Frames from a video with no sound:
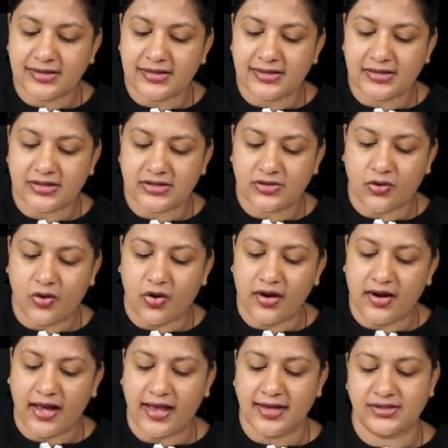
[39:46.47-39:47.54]
This is
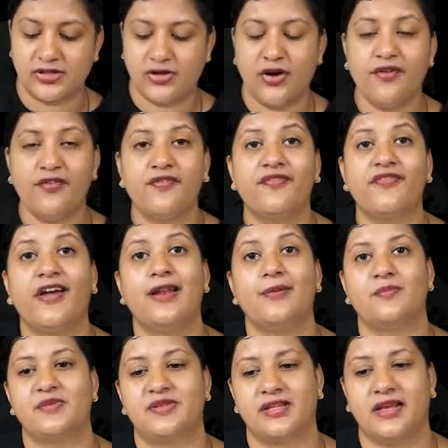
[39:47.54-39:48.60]
called as your
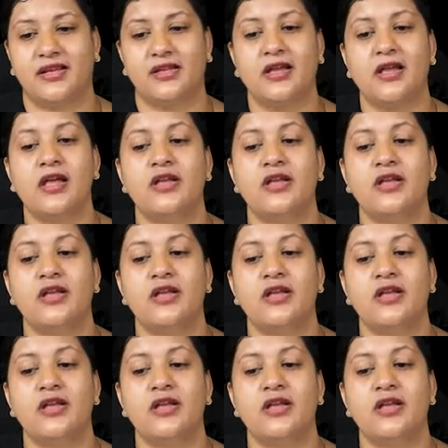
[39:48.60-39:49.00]
Phelps sign.